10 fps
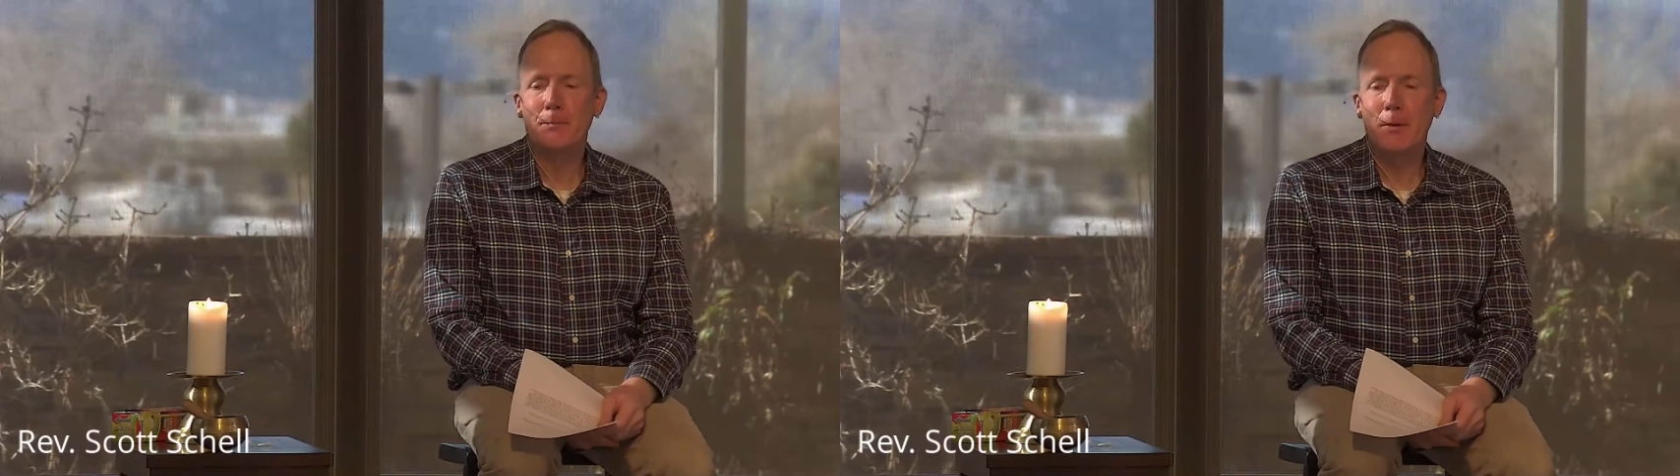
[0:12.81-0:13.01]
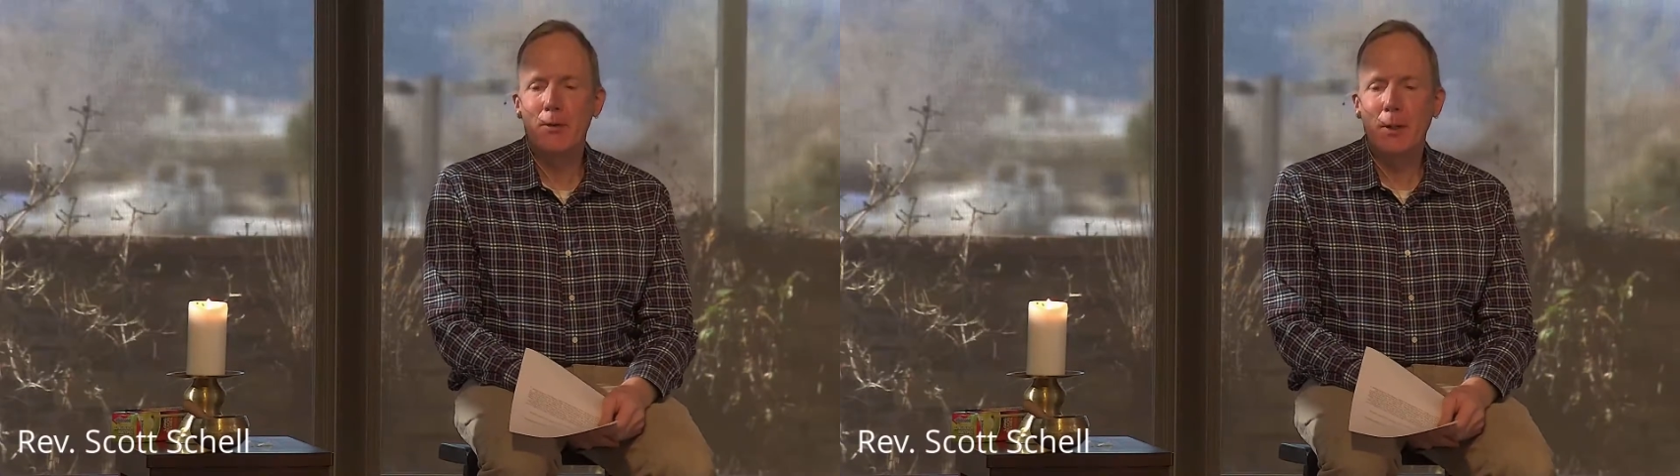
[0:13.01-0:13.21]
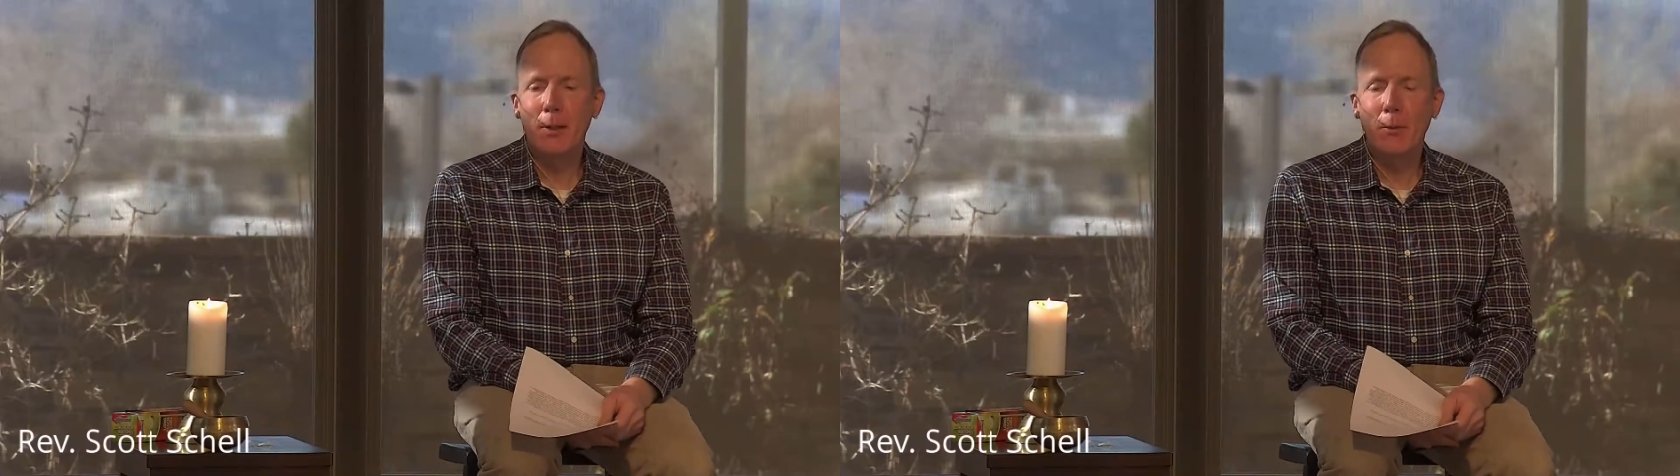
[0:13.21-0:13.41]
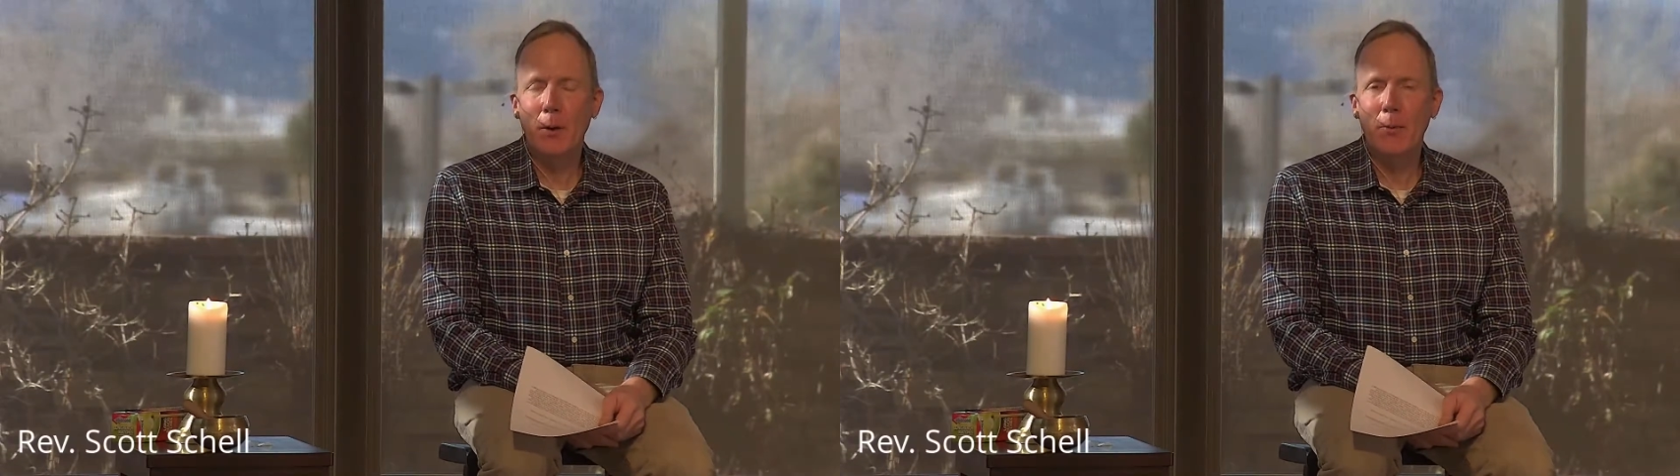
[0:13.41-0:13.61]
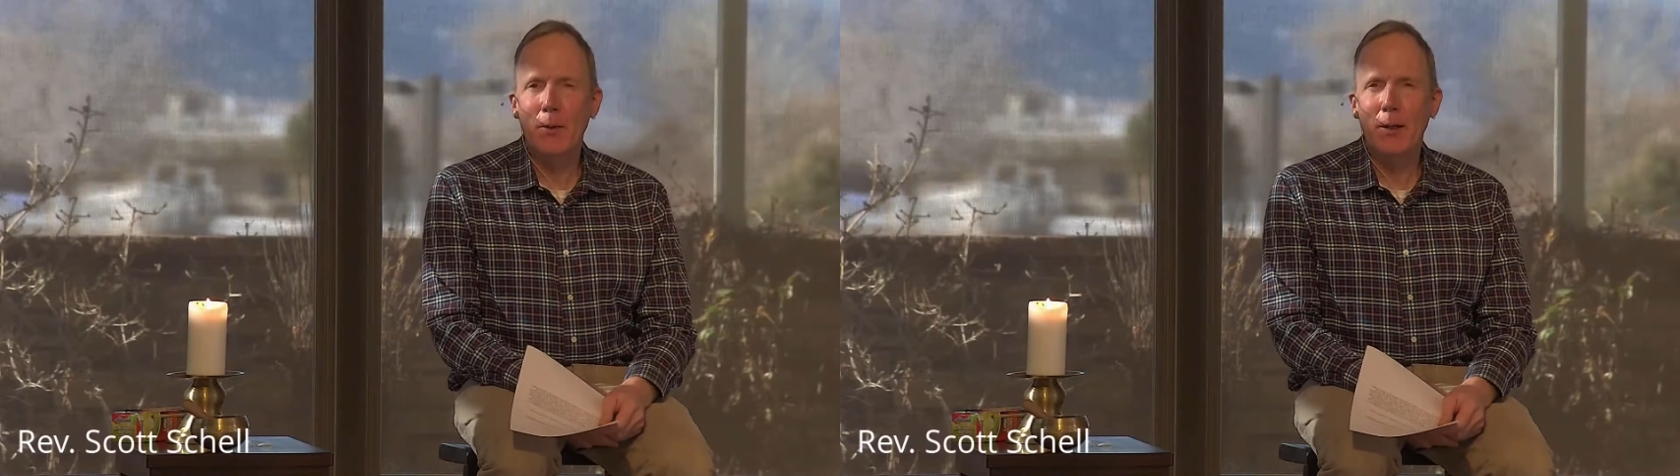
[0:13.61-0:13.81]
It's really
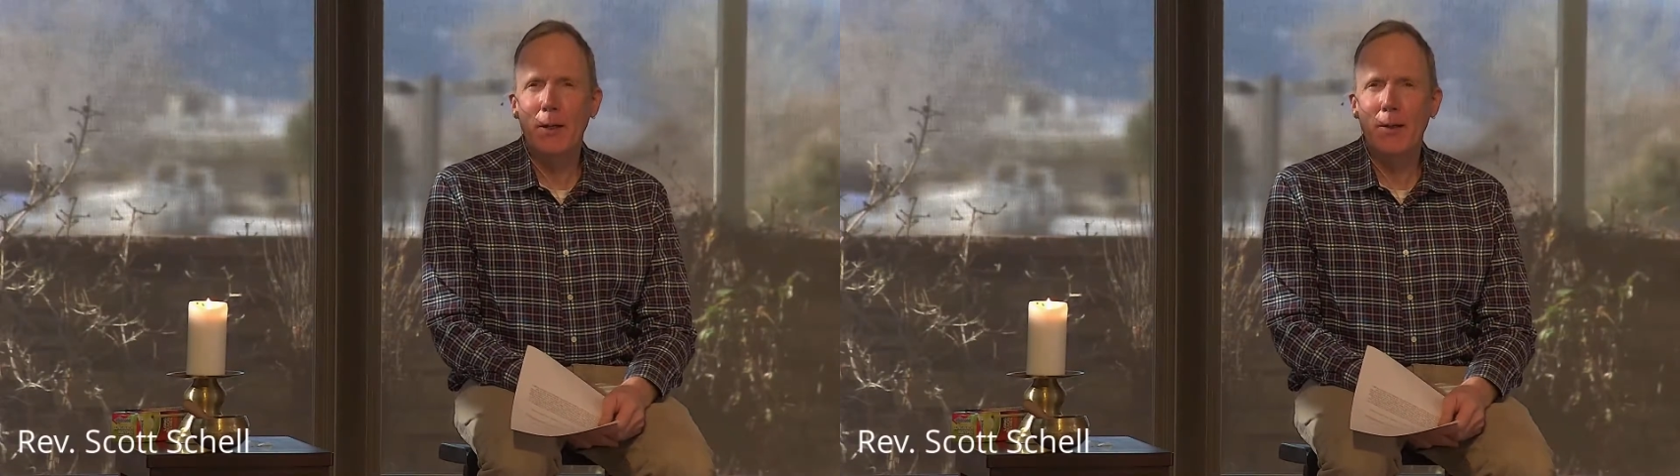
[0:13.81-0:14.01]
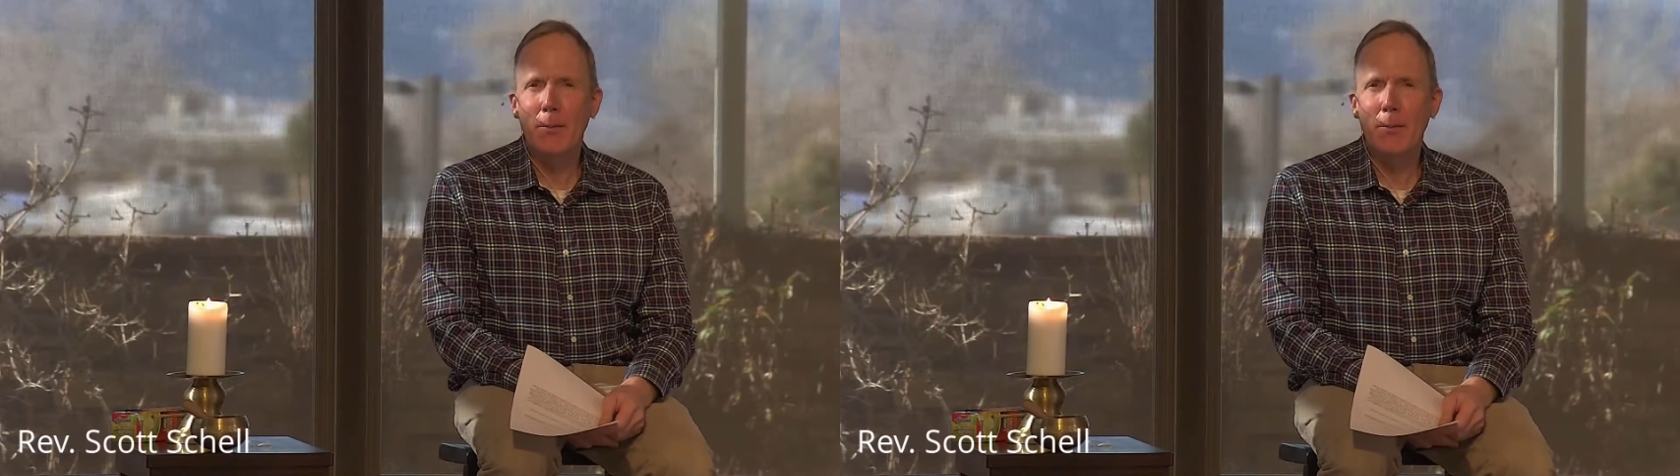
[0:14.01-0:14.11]
what we're here